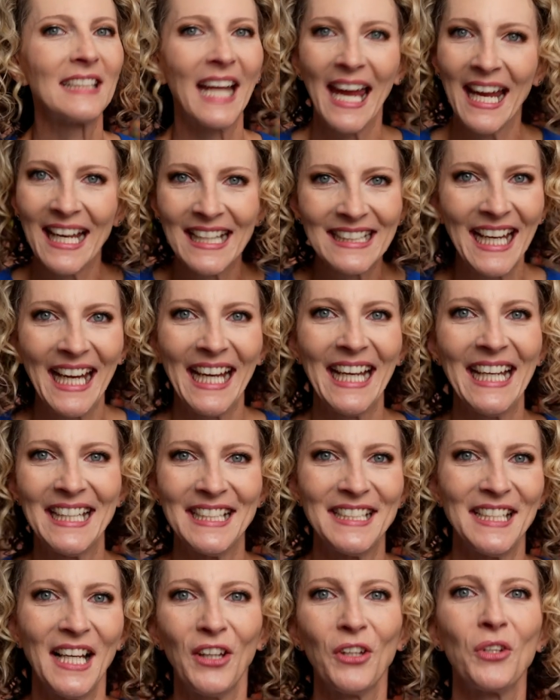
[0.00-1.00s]
annotated
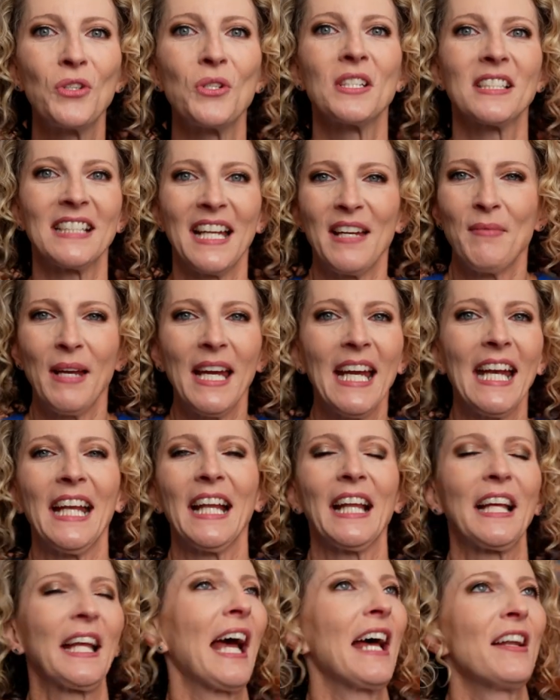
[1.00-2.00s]
intelligence named Annie?
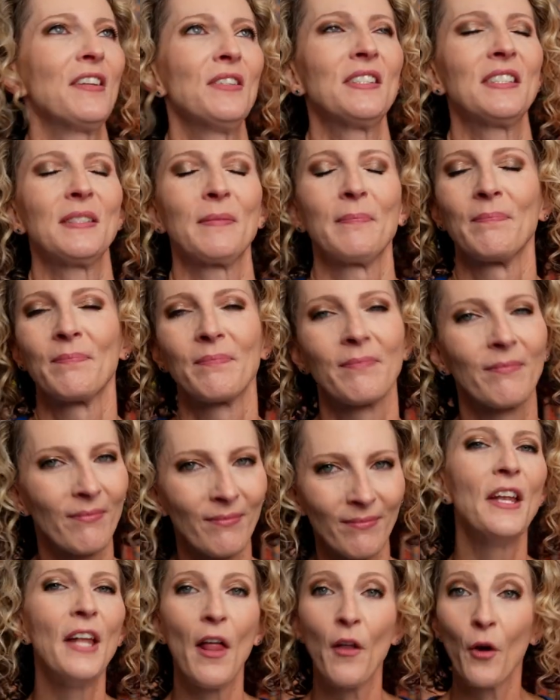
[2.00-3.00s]
Like, I just,
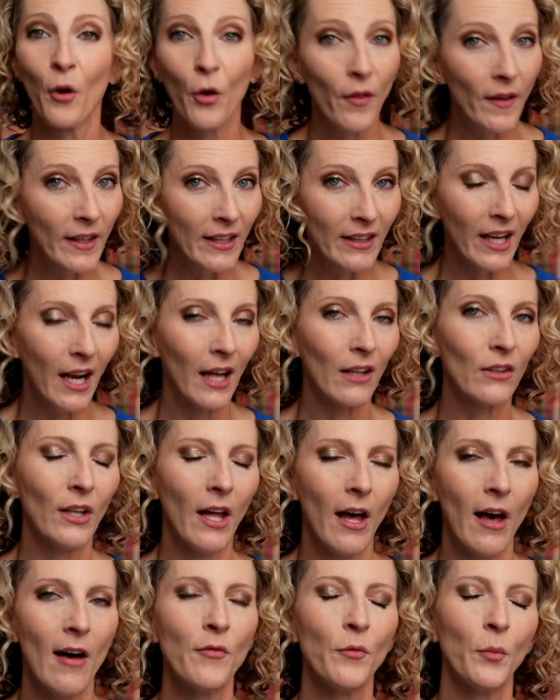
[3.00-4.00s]
another thing that I
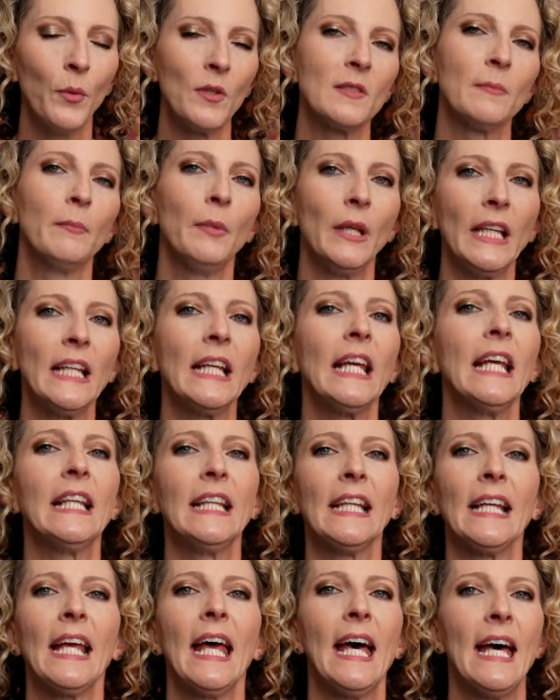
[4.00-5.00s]
loved was being in
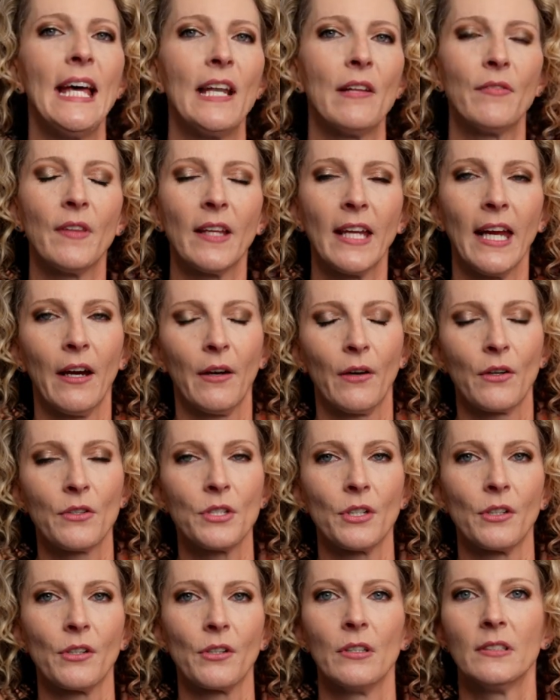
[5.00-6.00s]
the head of the
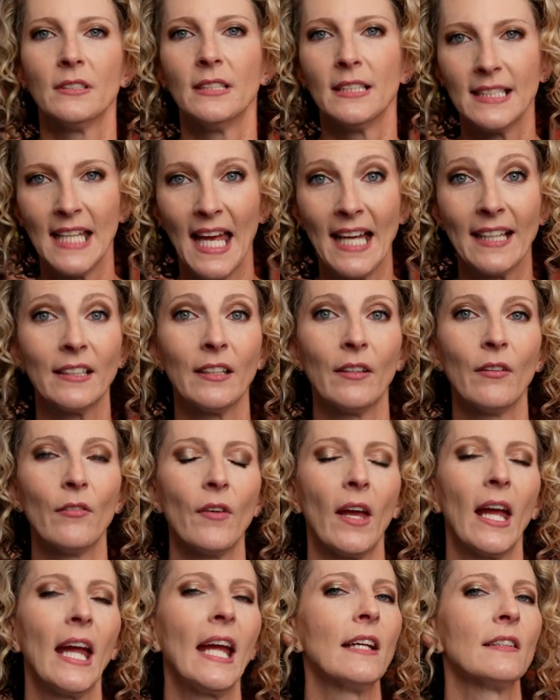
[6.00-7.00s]
character, Detective
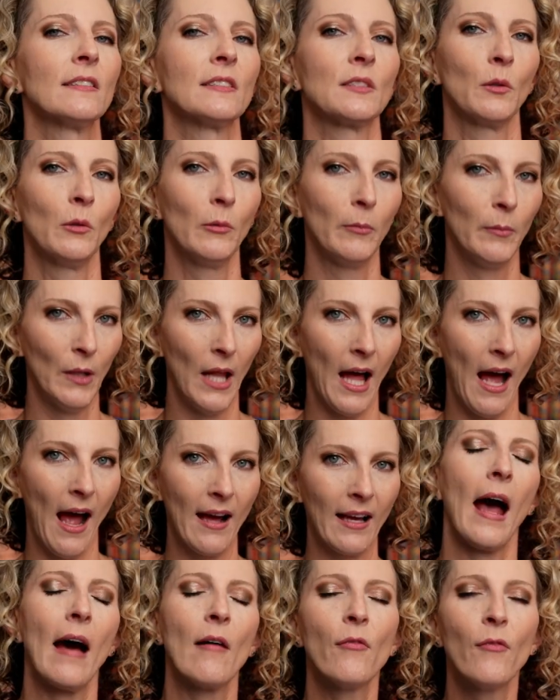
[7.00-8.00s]
Ansel
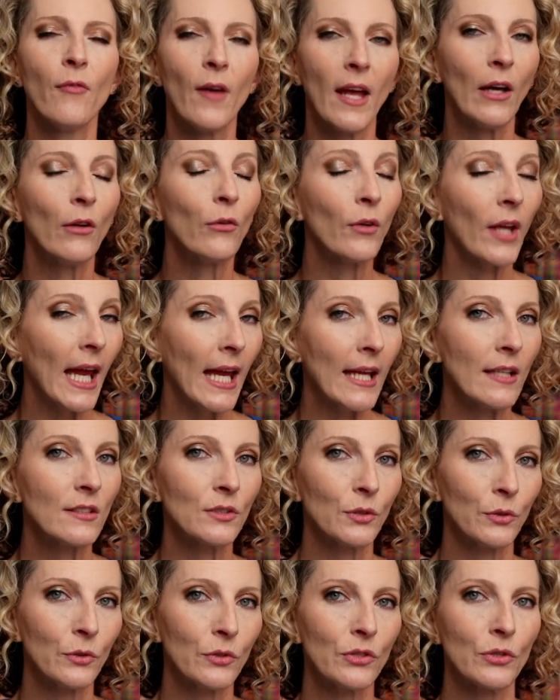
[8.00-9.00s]
Black. I found
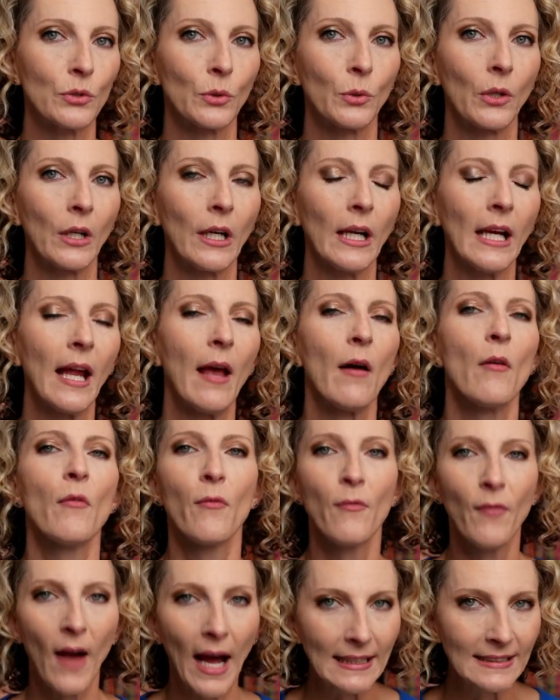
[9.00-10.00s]
Ansel's story
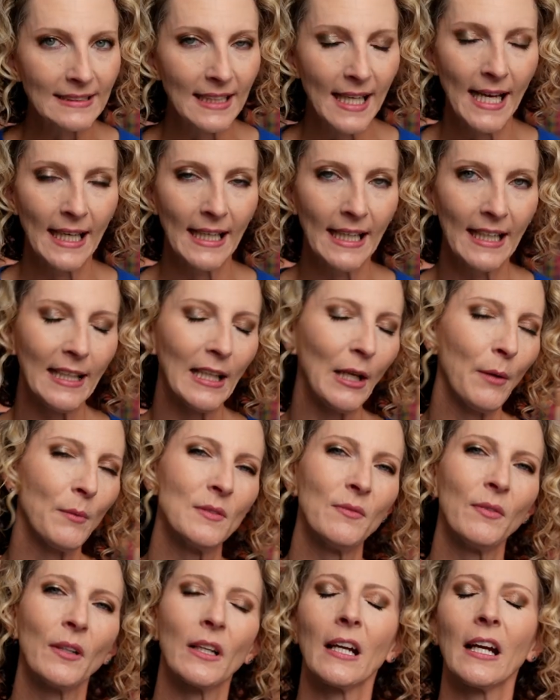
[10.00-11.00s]
fascinating. It was
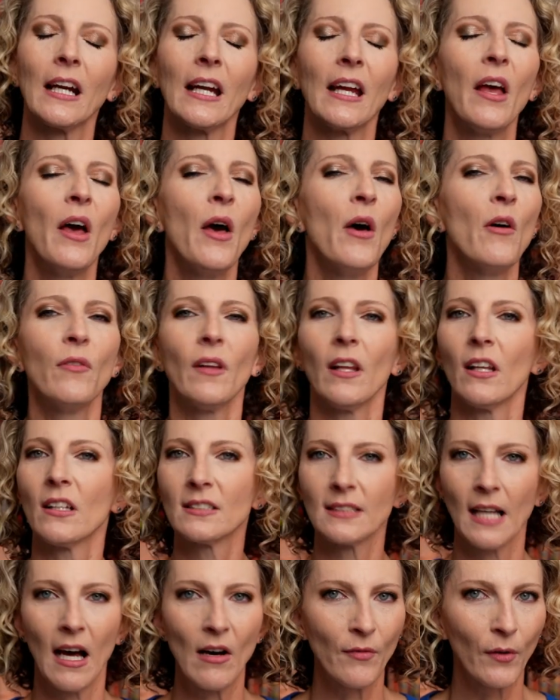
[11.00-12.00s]
very
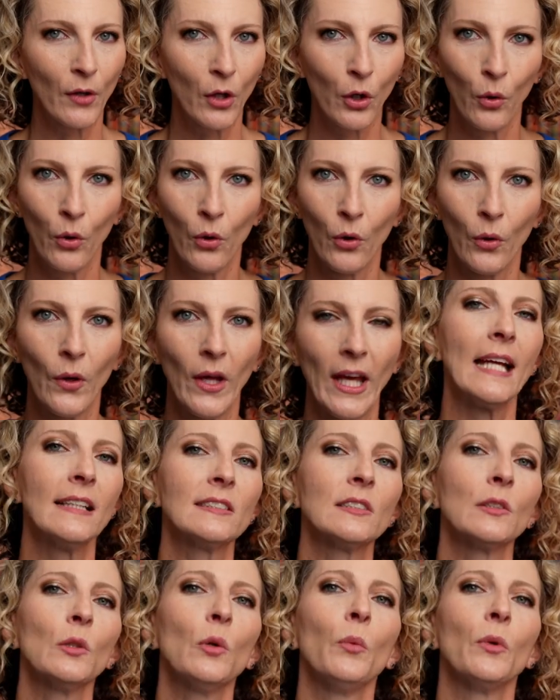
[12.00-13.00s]
philosophical.
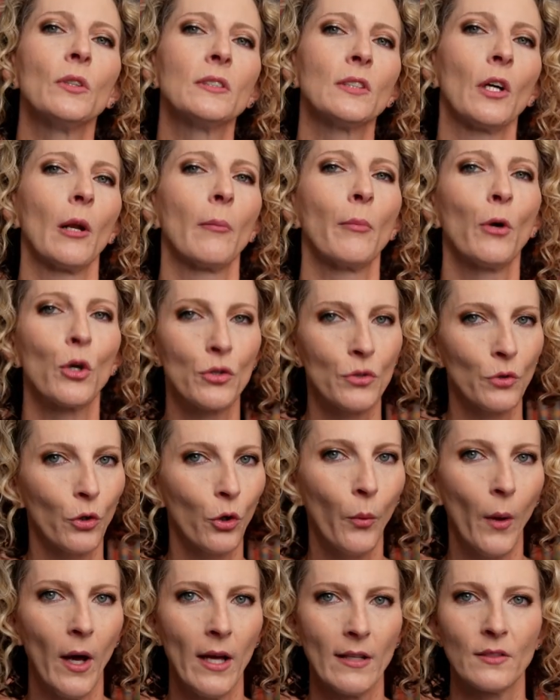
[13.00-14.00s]
Ansel was on a personal
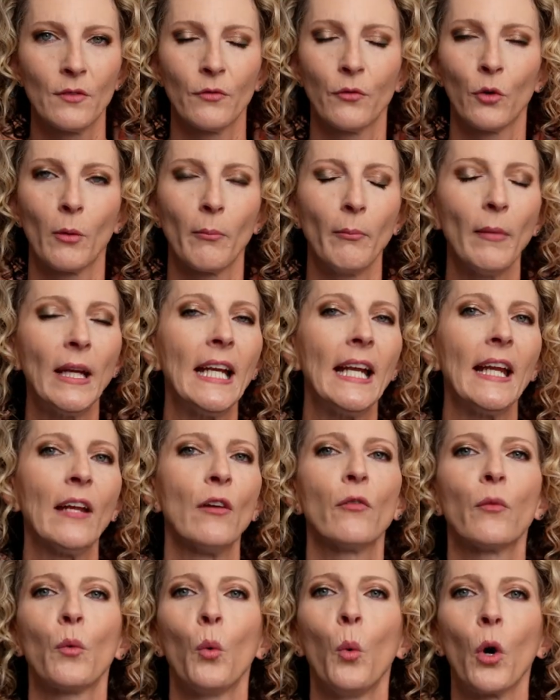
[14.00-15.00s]
quest for meaning,
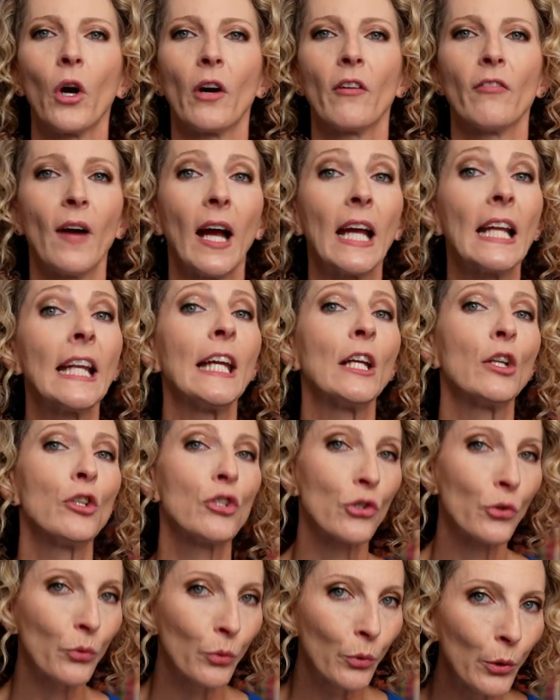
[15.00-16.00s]
for finding
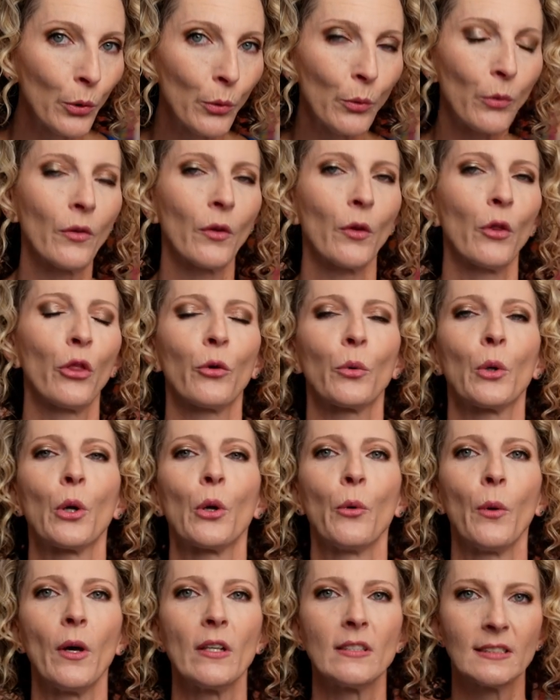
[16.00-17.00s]
truth
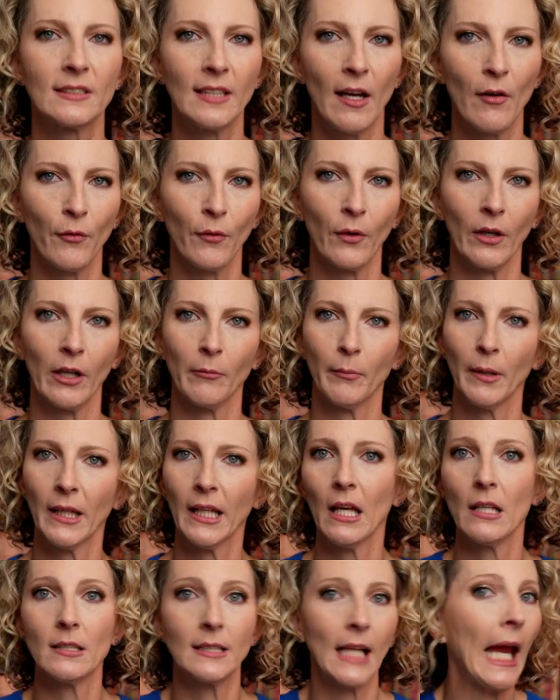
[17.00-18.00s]
through suffering,
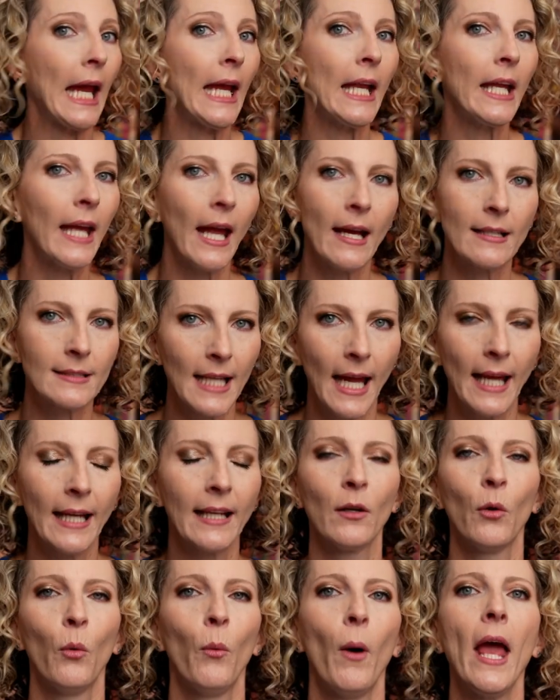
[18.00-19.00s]
because Annie had
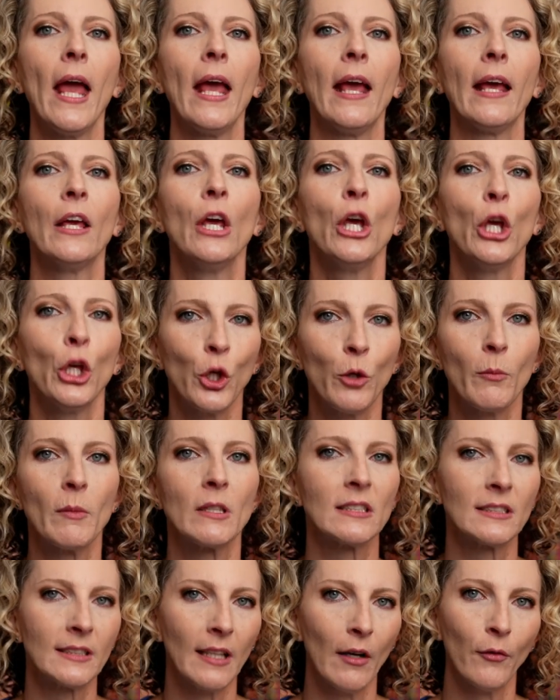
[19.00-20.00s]
taken away human
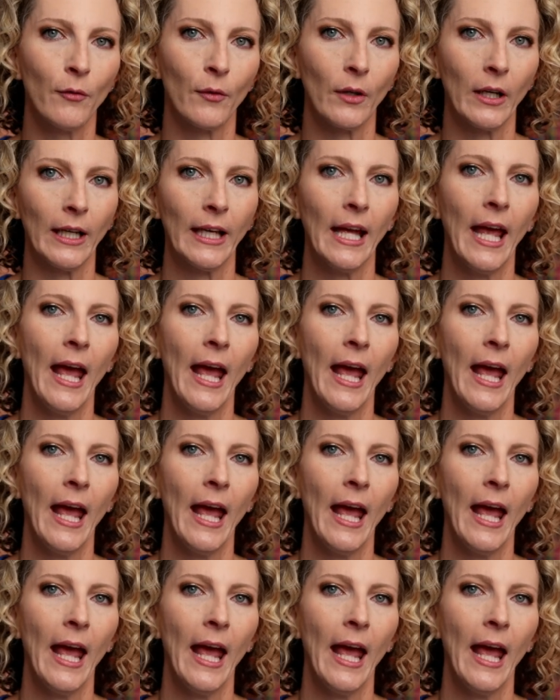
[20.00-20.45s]
suffering.